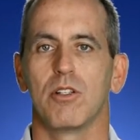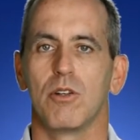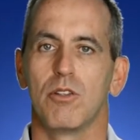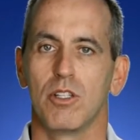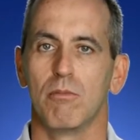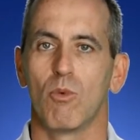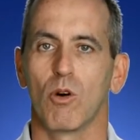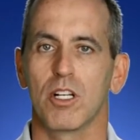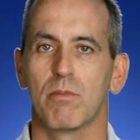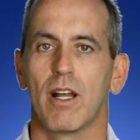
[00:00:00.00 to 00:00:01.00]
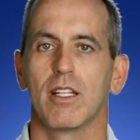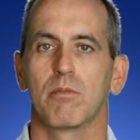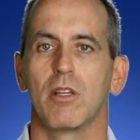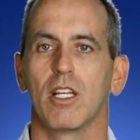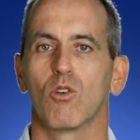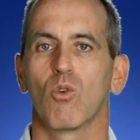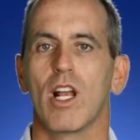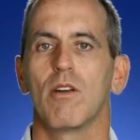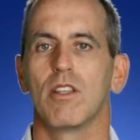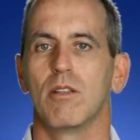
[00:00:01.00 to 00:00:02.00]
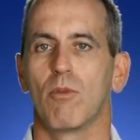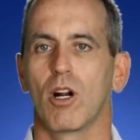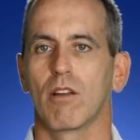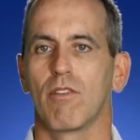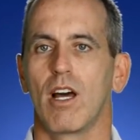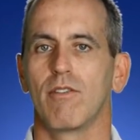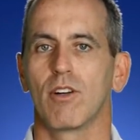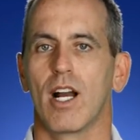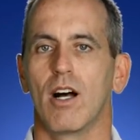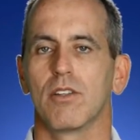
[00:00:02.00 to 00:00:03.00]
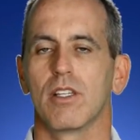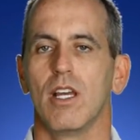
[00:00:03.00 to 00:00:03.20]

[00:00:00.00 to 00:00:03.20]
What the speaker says: due to the mortgage balance being greater than the market value of your house,